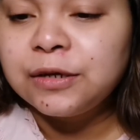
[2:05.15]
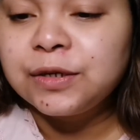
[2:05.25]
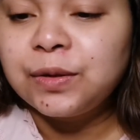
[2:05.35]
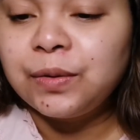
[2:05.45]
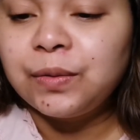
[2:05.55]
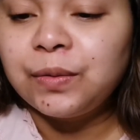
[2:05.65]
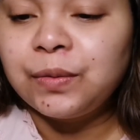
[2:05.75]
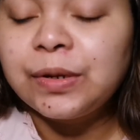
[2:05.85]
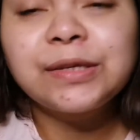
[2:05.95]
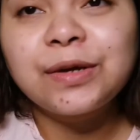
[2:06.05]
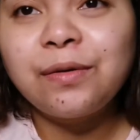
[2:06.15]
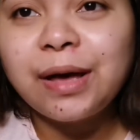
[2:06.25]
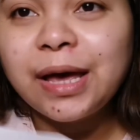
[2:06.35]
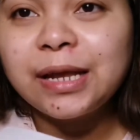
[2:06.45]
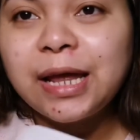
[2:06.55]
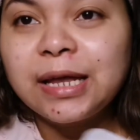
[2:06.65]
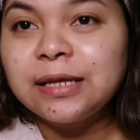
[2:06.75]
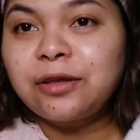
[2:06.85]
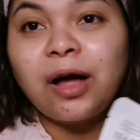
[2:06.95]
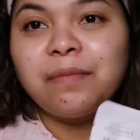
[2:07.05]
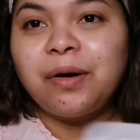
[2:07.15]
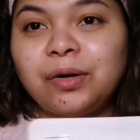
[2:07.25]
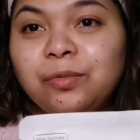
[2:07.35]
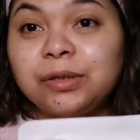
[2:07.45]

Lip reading: So let's go ahead and talk about